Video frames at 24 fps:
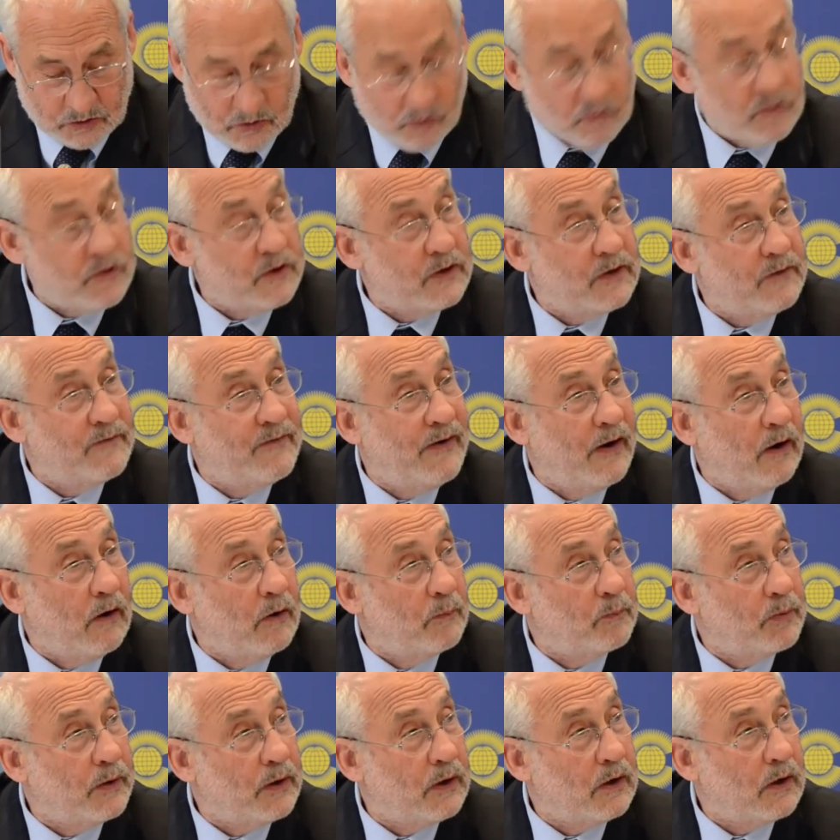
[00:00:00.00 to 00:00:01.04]
to the
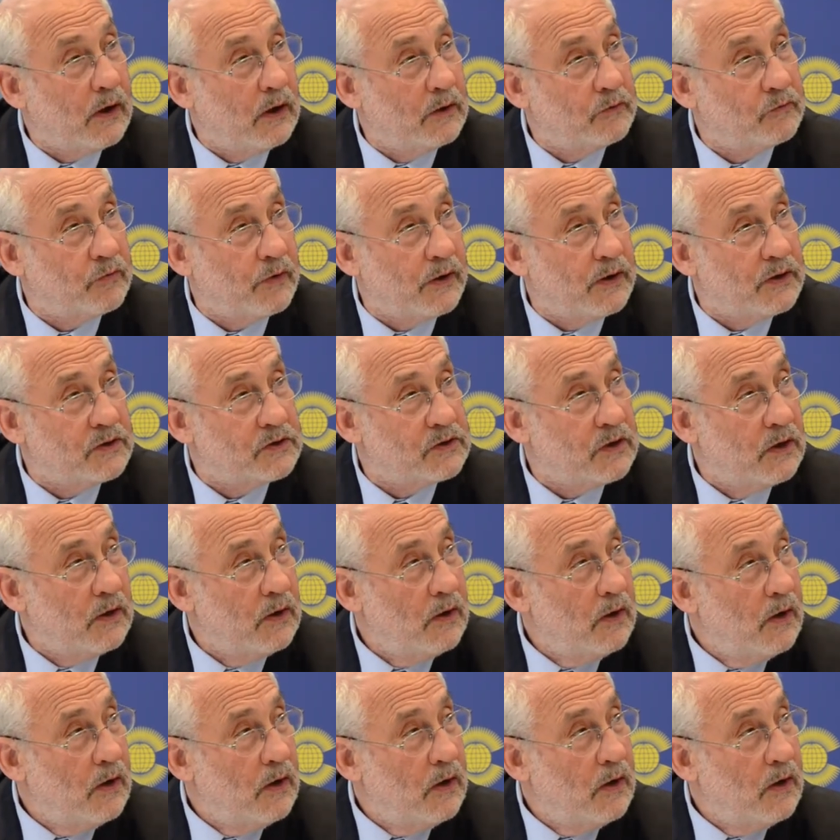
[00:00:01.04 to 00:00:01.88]
developing countries.